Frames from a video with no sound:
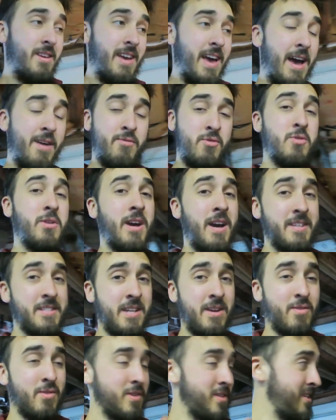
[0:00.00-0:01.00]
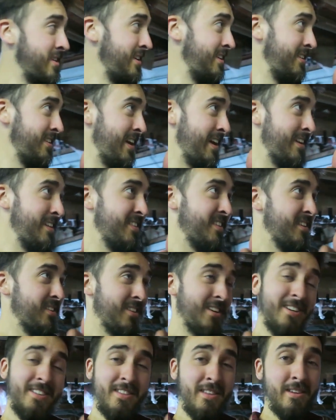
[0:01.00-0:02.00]
Have you guys ever seen anything
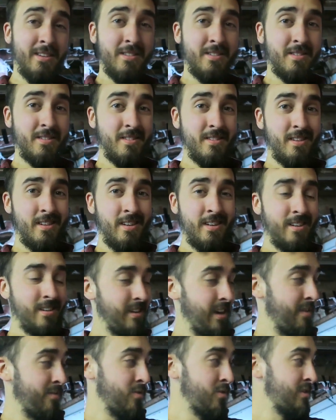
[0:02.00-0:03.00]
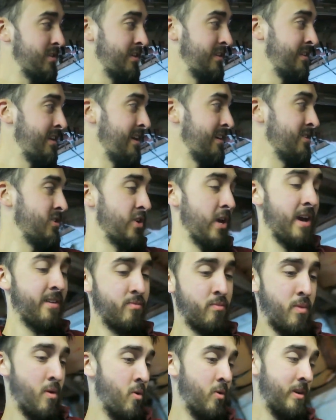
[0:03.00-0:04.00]
like this? Have you seen that
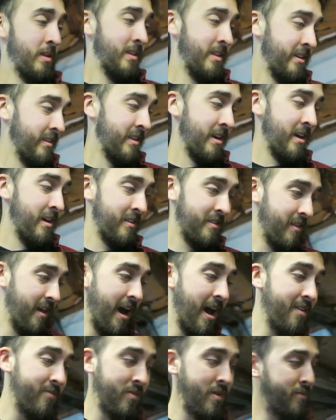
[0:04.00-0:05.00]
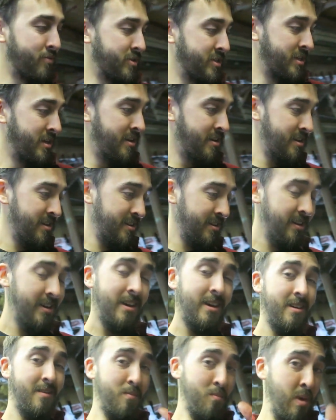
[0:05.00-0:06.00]
shaft broken like that? I've never seen it.
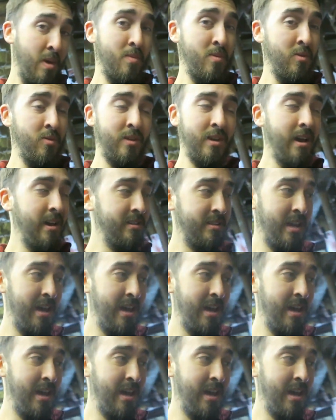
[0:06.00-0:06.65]
Maybe you guys